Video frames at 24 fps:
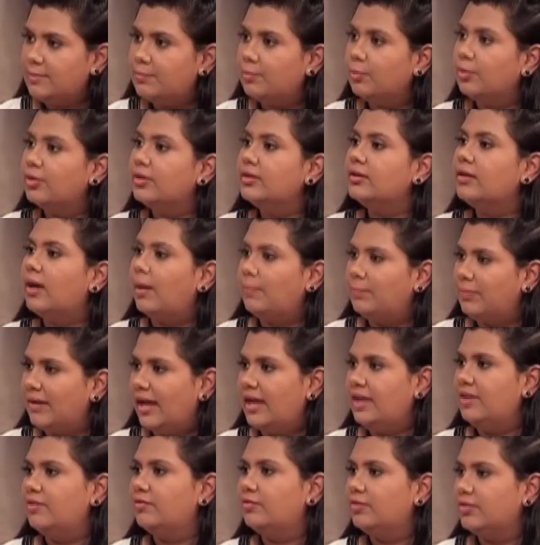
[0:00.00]
on
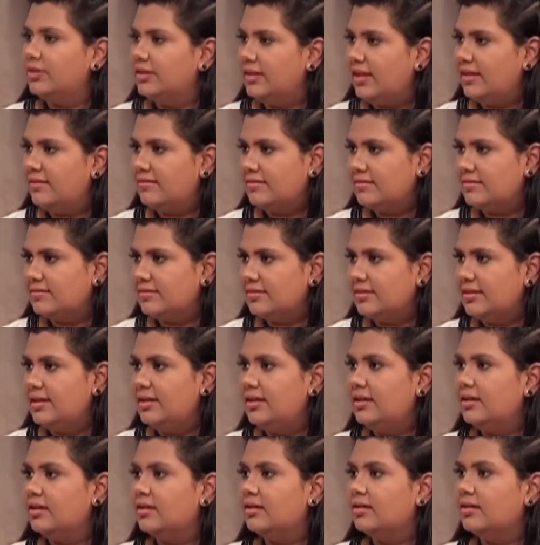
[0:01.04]
applying for
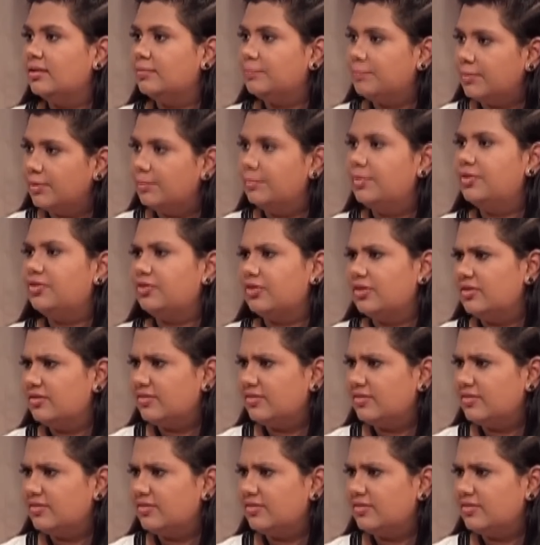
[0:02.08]
necessary permissions,